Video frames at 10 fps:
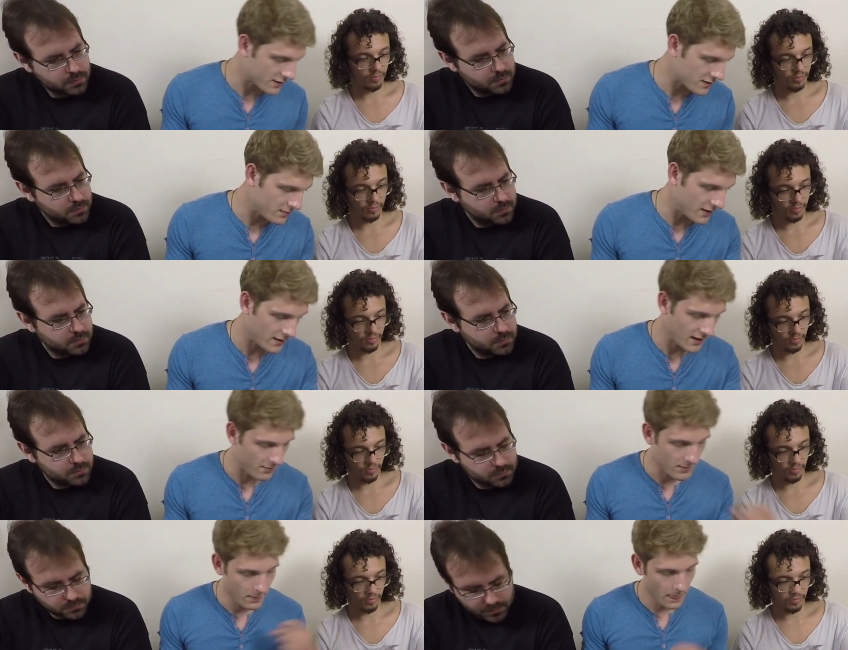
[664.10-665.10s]
Speaker 1: the speed of the game.
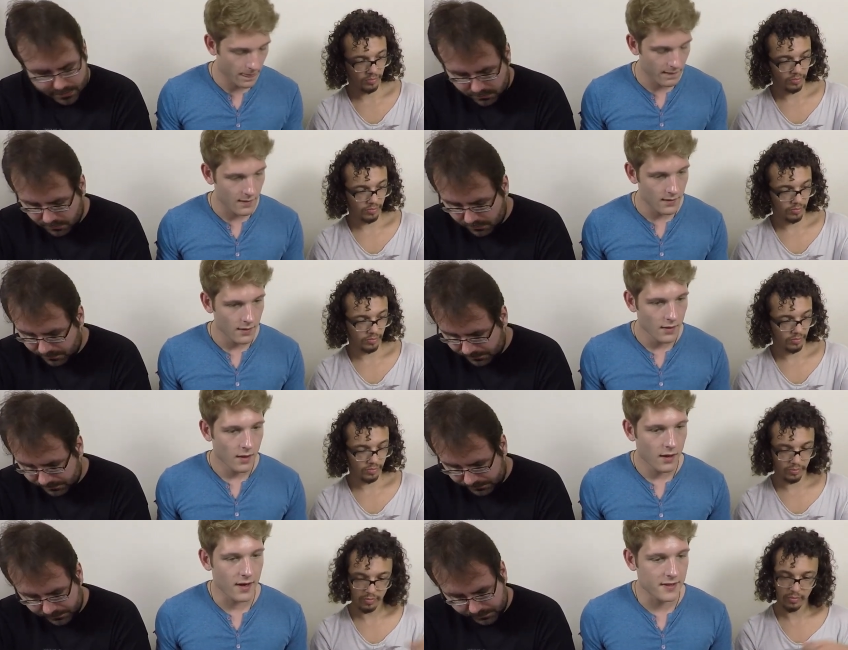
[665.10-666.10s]
Wow.
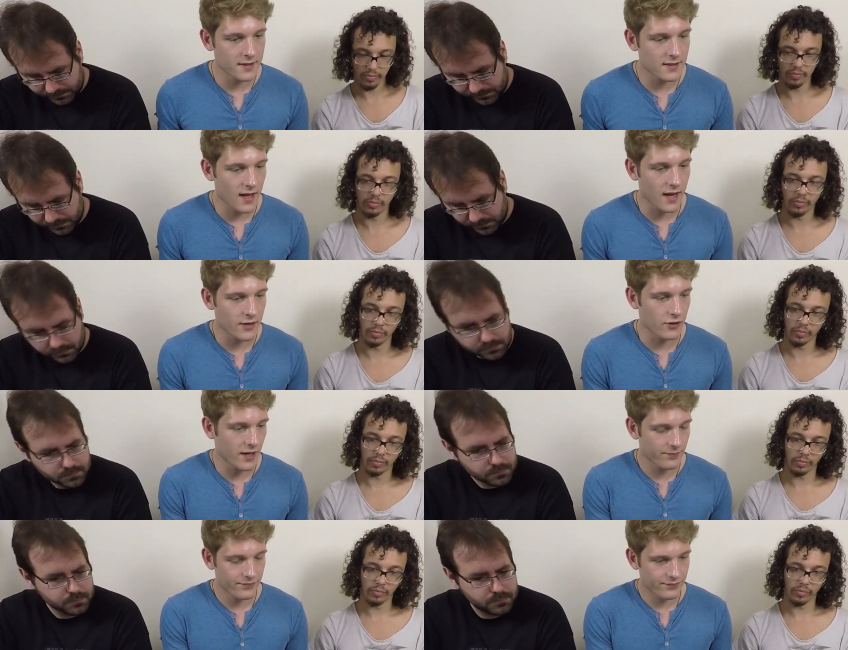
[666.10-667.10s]
All right, this is the
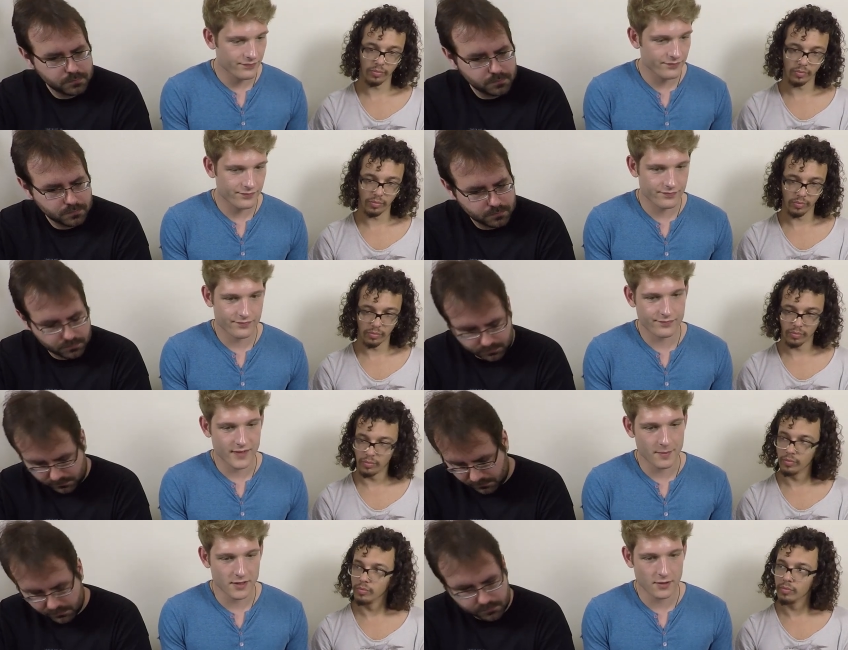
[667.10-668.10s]
Hydra.
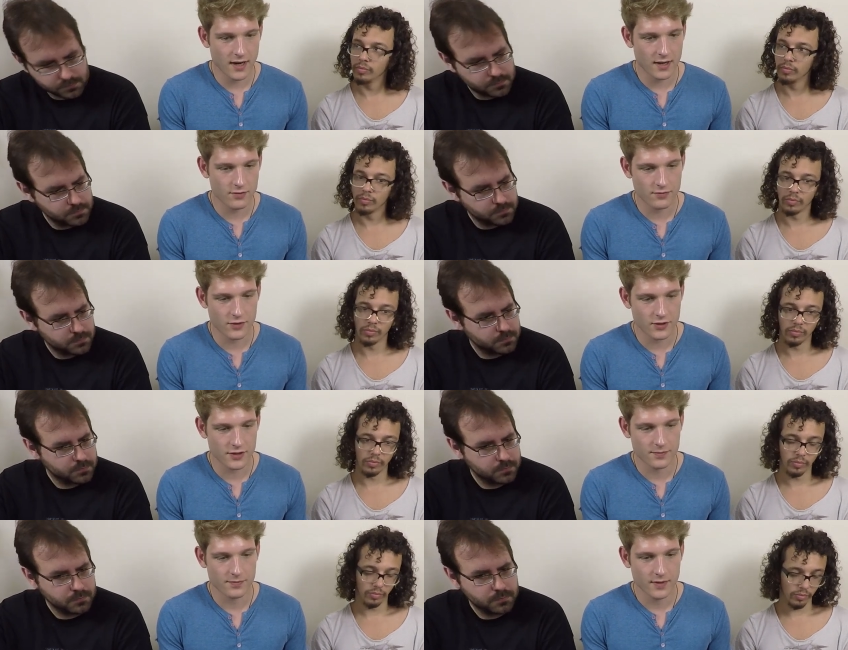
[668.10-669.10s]
Am I doing Hydra first?